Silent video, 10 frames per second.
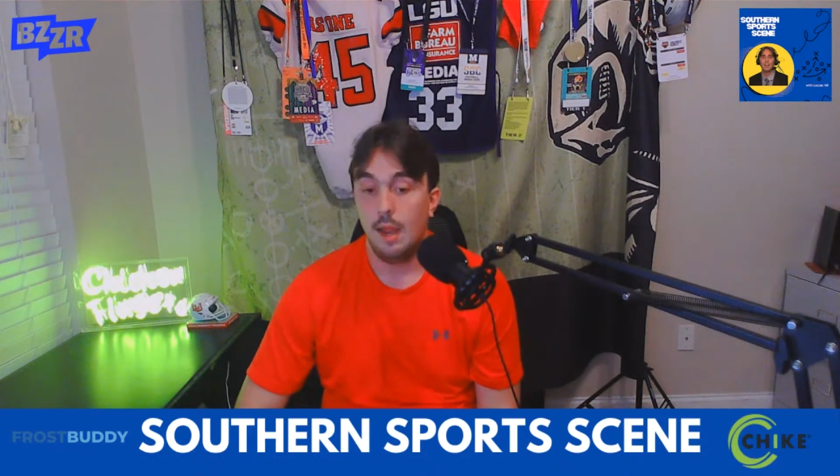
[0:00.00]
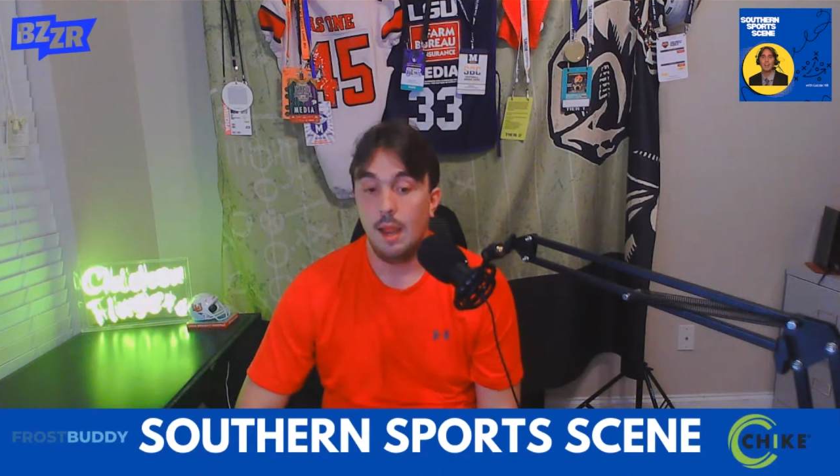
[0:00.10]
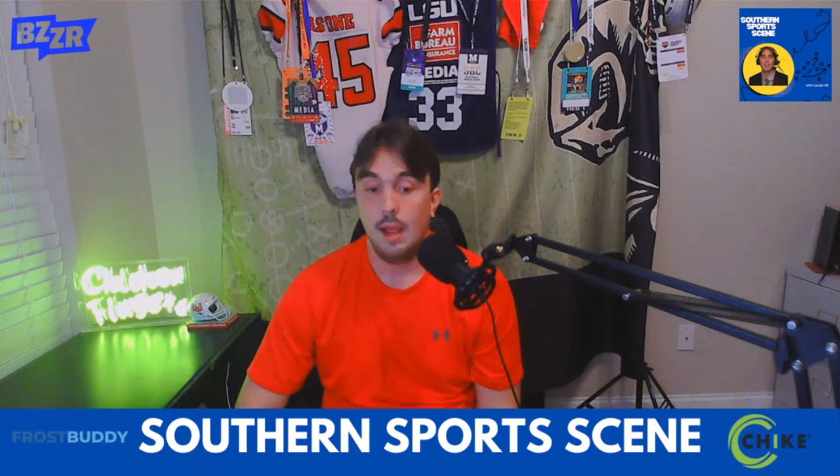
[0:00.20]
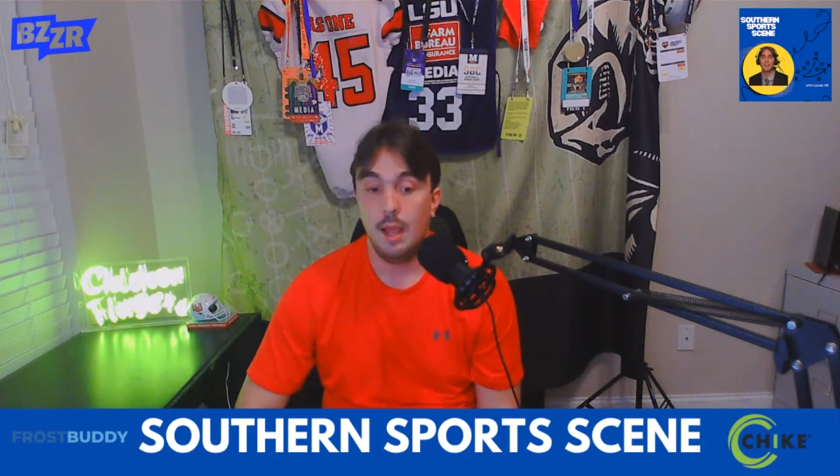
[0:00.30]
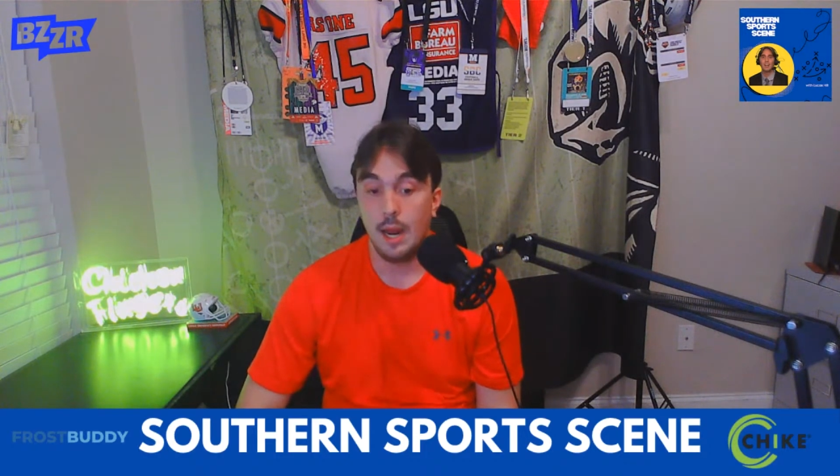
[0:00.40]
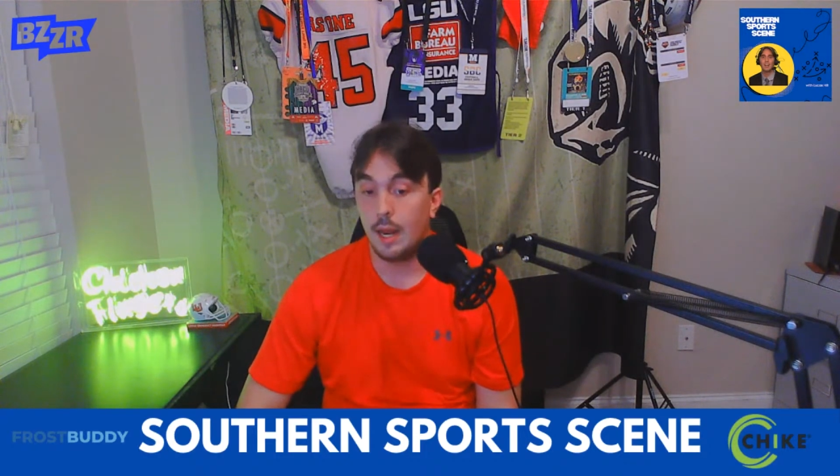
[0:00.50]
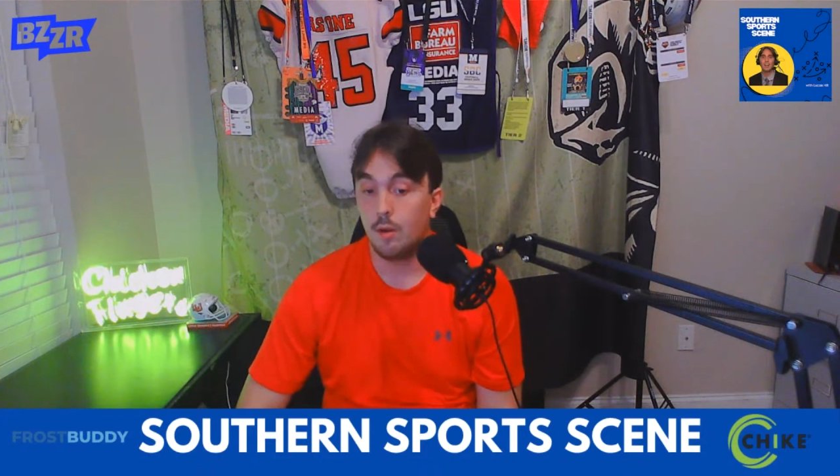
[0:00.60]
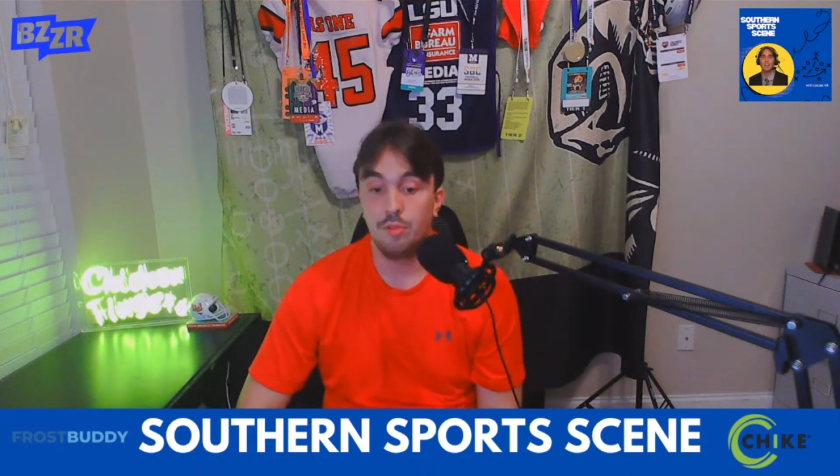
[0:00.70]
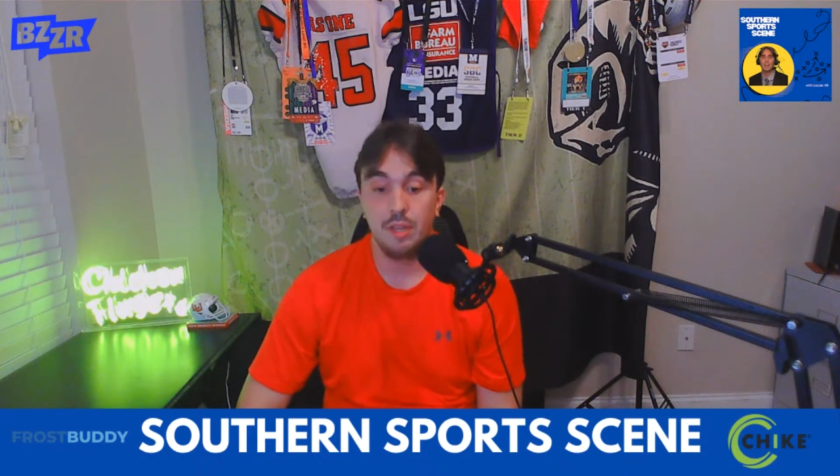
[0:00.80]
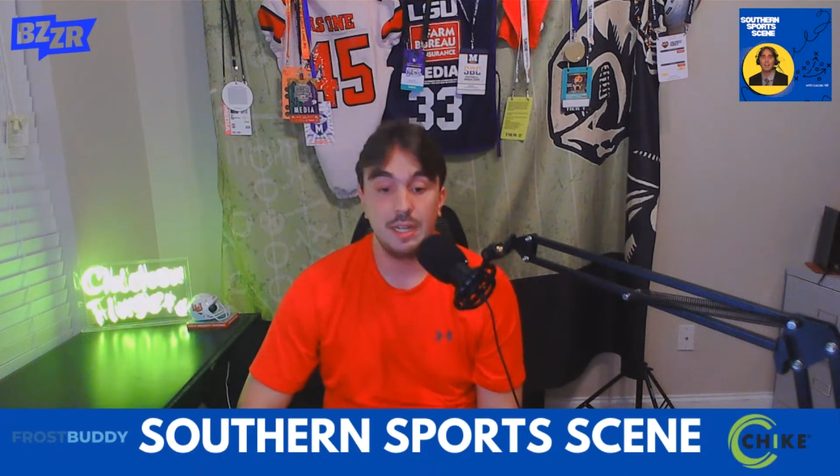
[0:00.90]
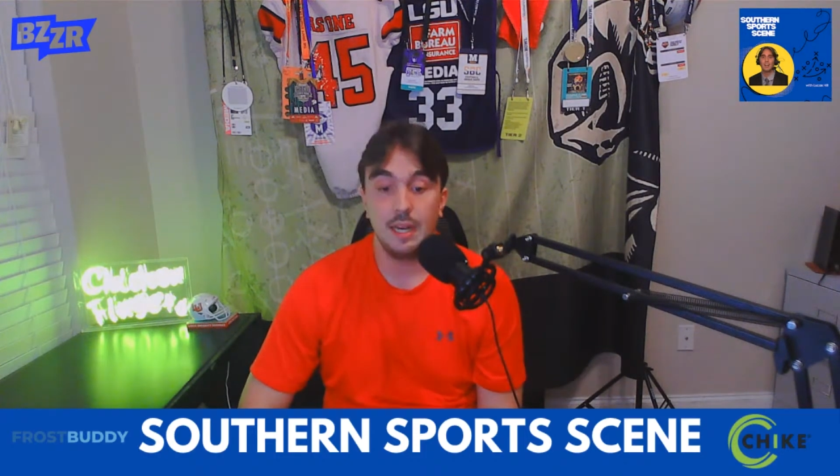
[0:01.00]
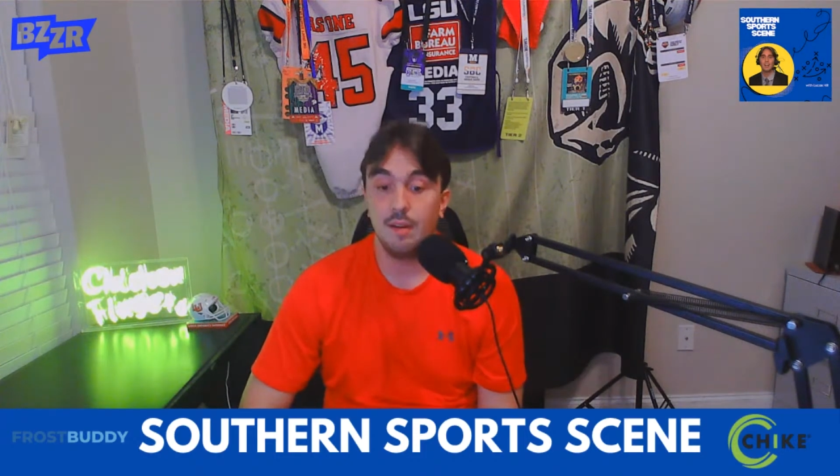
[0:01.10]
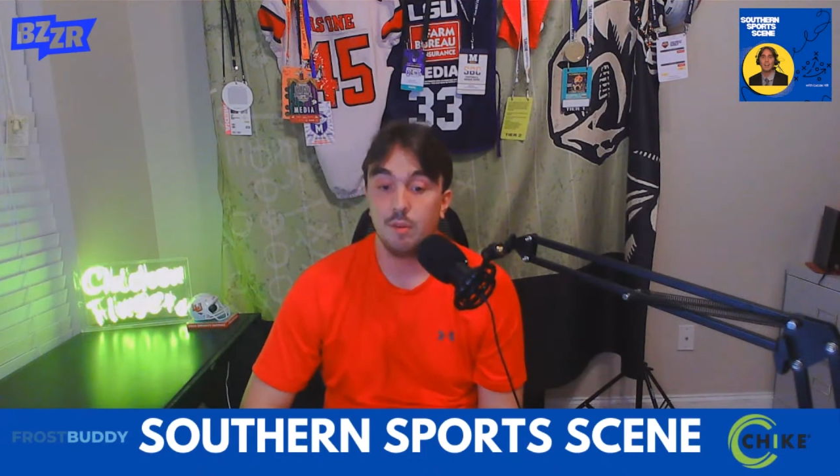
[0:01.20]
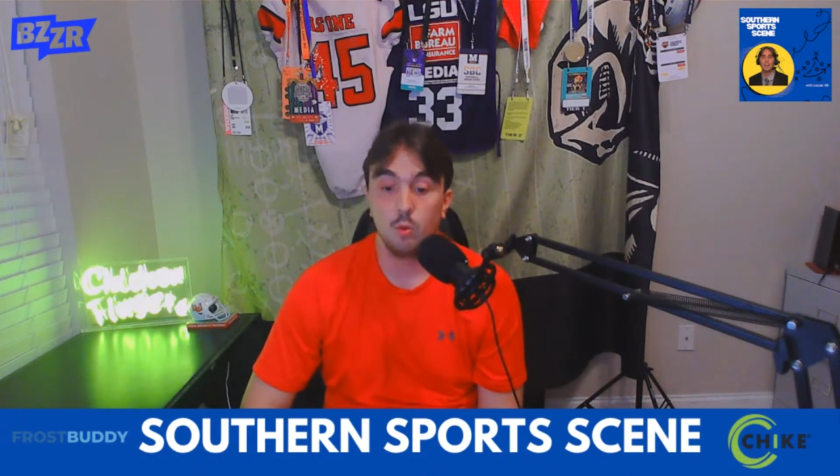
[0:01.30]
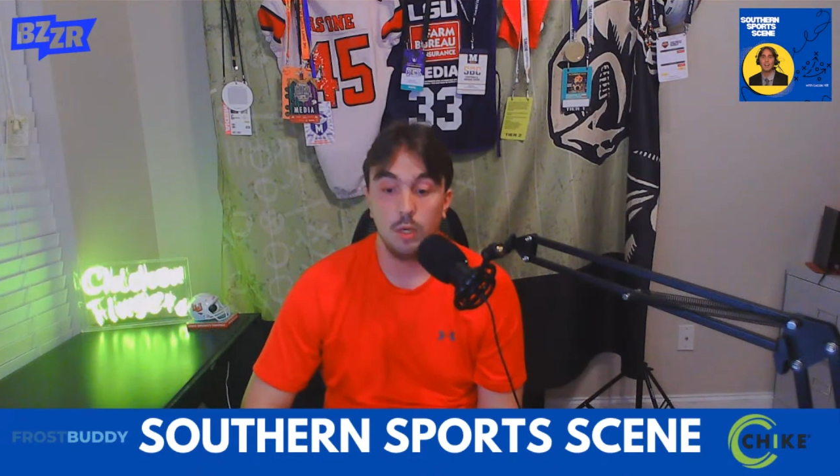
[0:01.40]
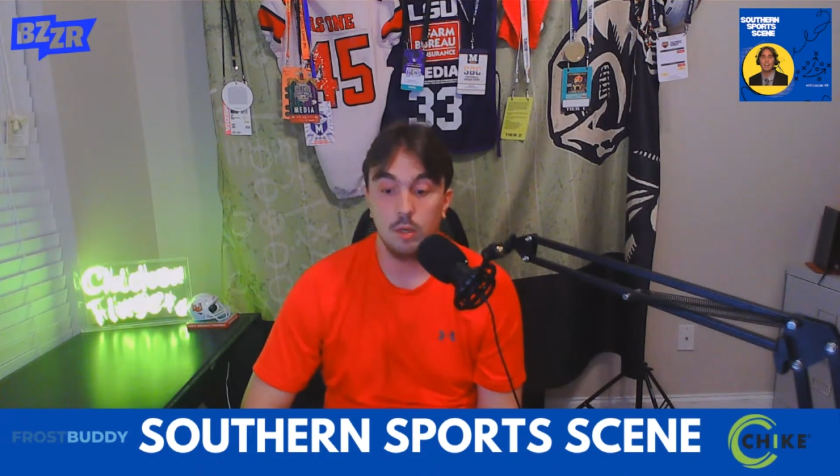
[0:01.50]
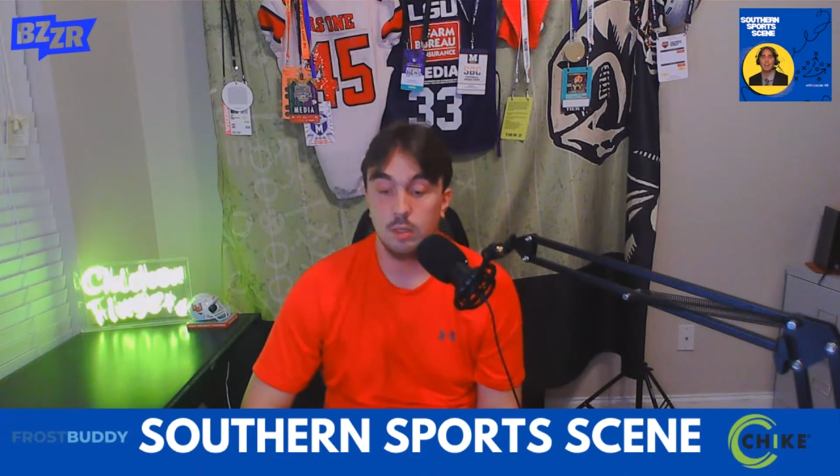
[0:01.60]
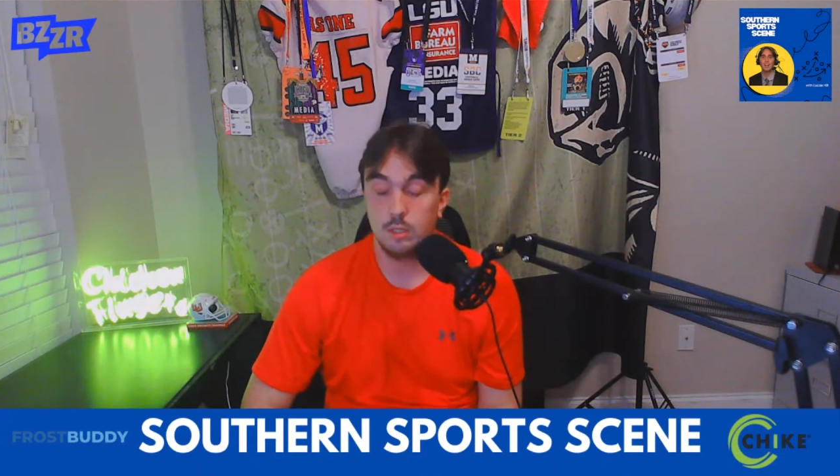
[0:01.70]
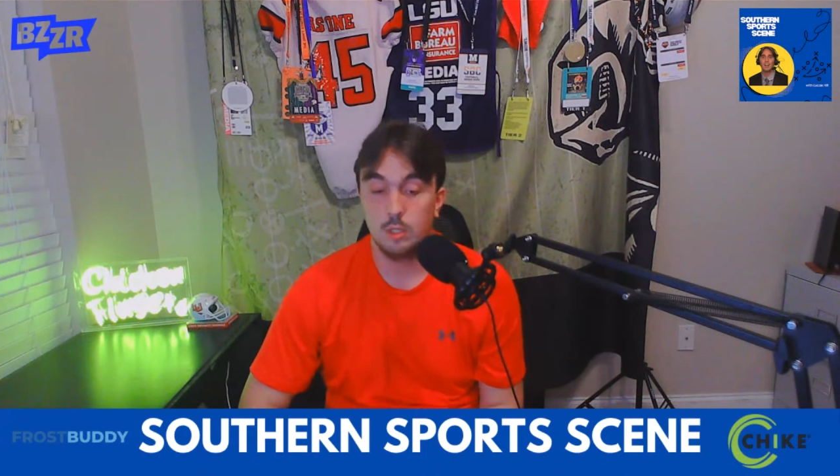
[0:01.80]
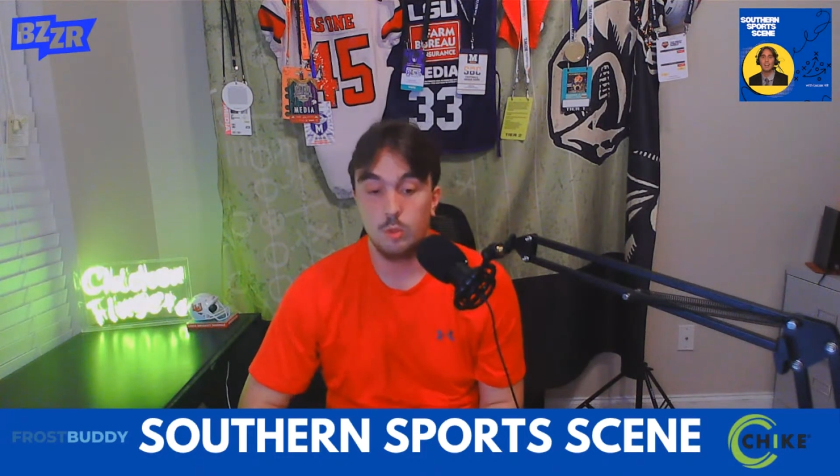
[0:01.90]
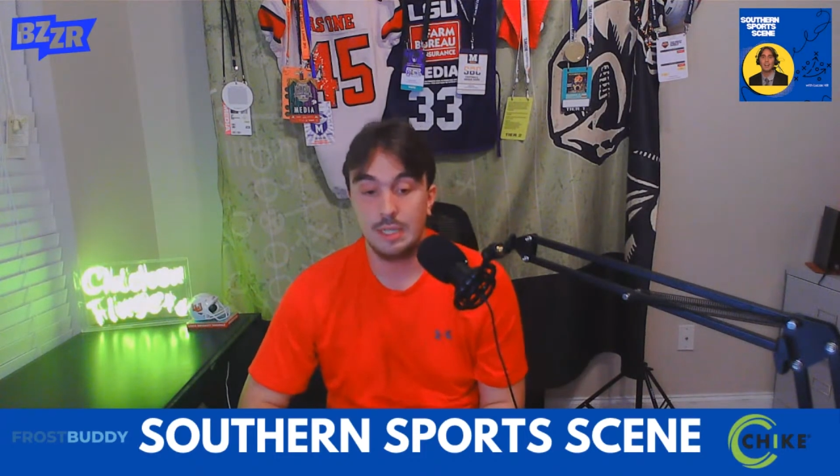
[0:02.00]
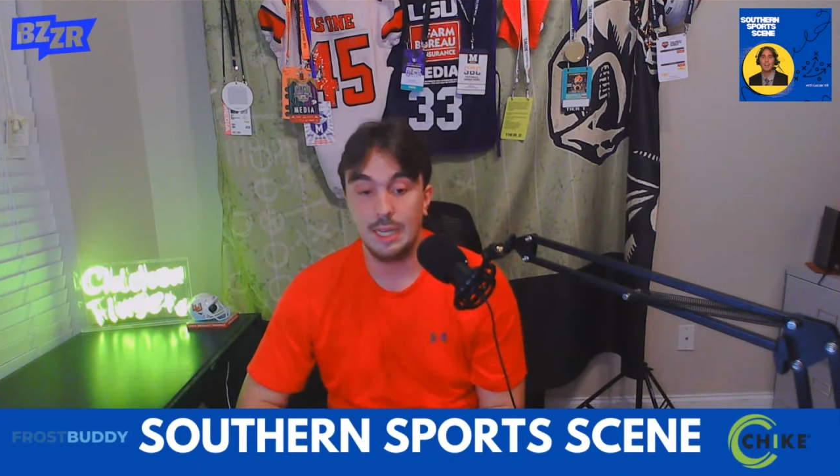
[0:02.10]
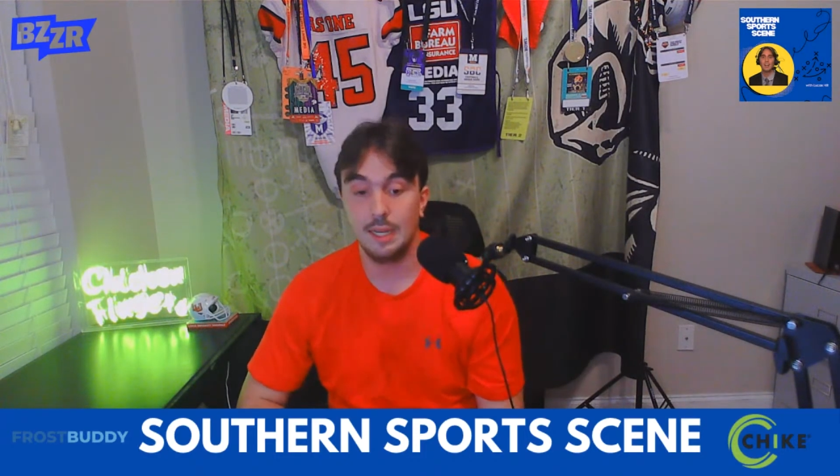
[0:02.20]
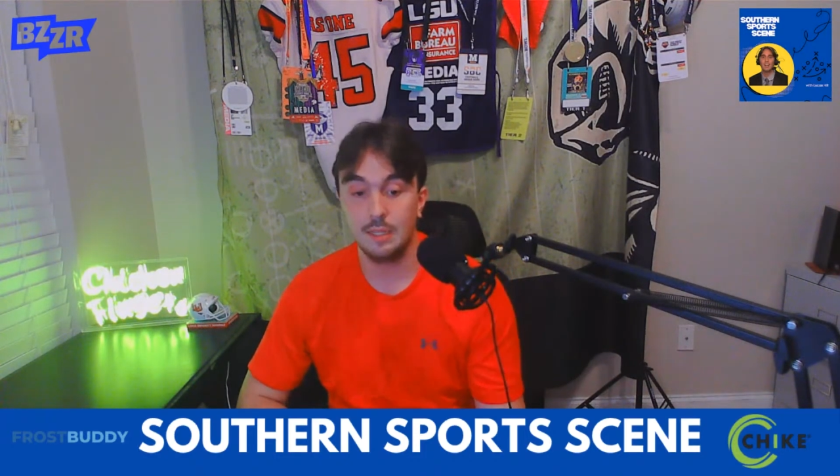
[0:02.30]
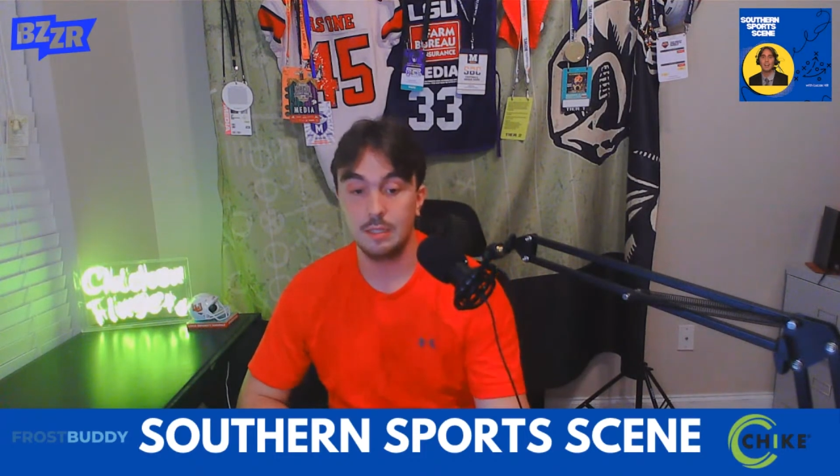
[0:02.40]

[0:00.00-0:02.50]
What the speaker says: And I don't think it ever will until we get